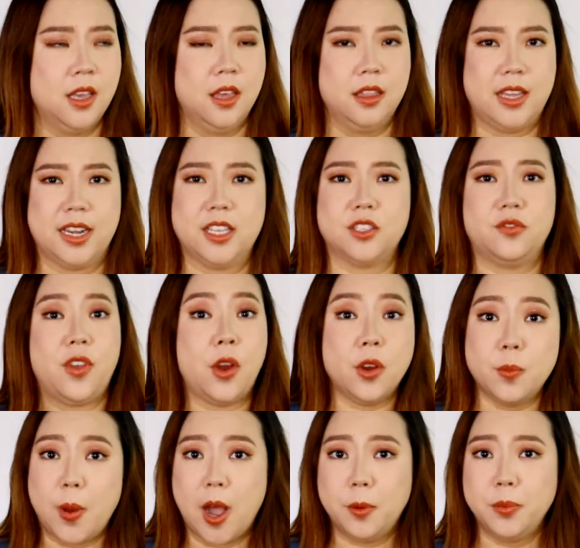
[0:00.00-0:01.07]
that is
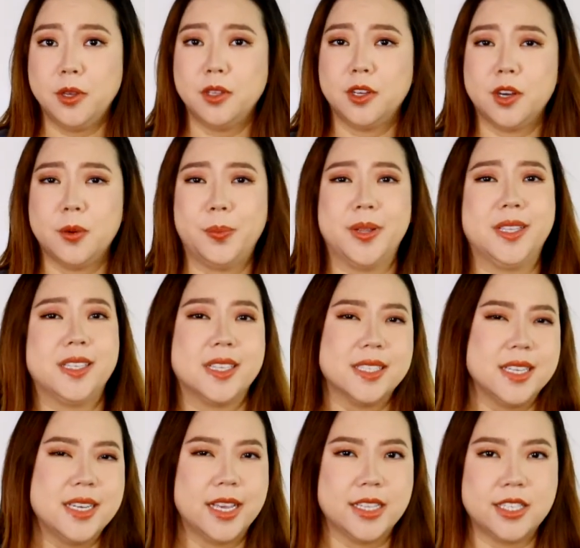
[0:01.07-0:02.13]
very popular but
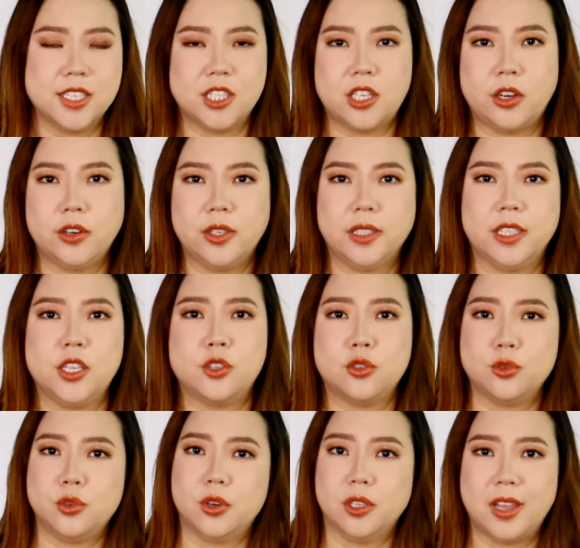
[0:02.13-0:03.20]
doesn't necessarily
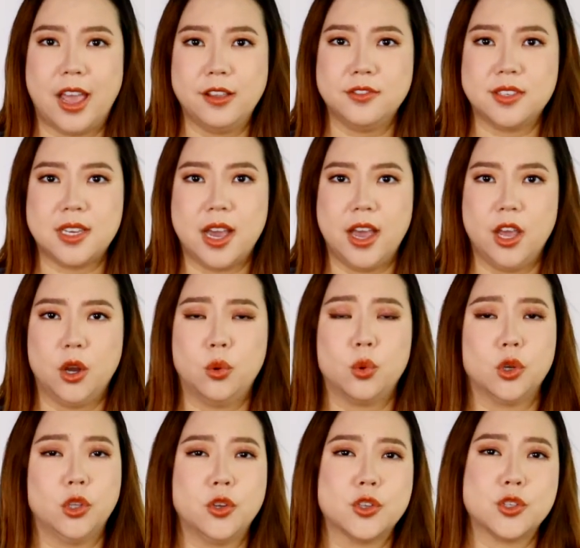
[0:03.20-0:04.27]
suit your lifestyle
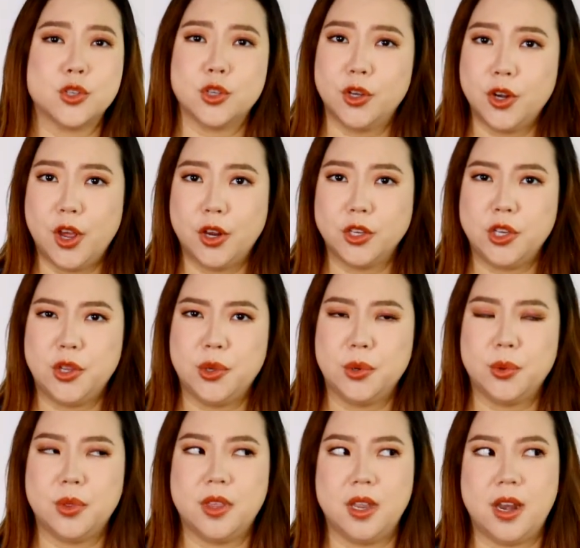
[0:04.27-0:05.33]
or looks good on
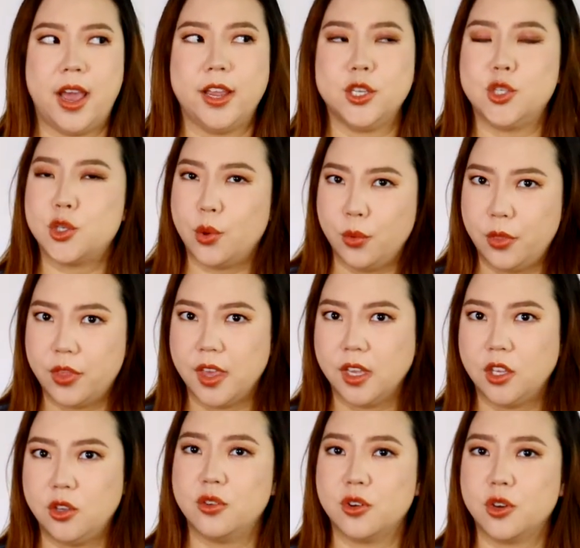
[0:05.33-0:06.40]
you, then I don't
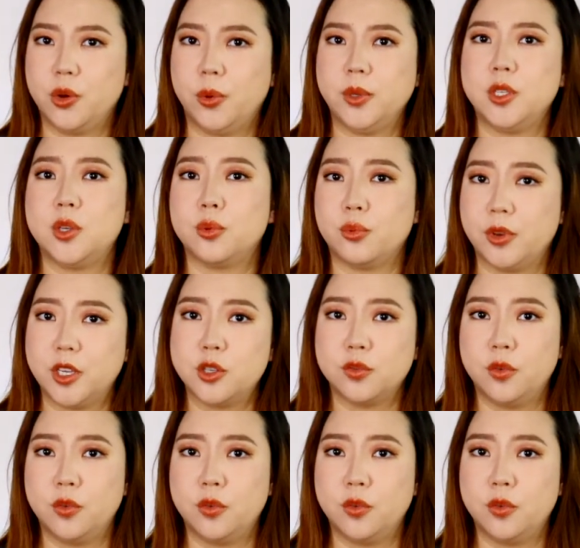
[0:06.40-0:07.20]
think you're going to reach